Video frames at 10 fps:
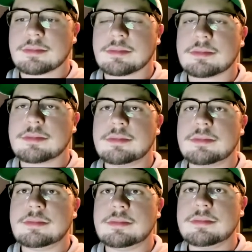
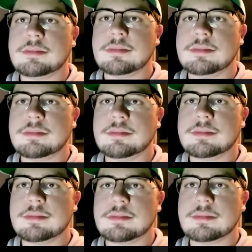
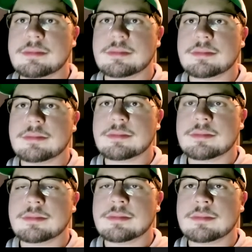
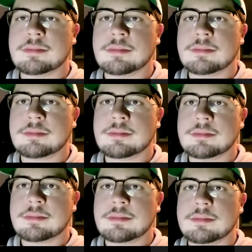
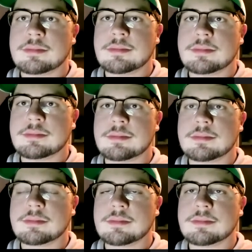
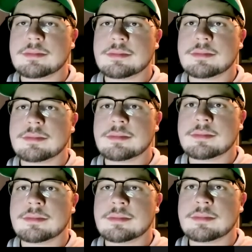
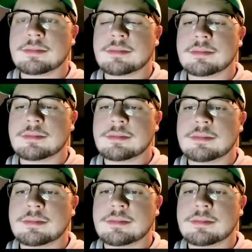[no speech]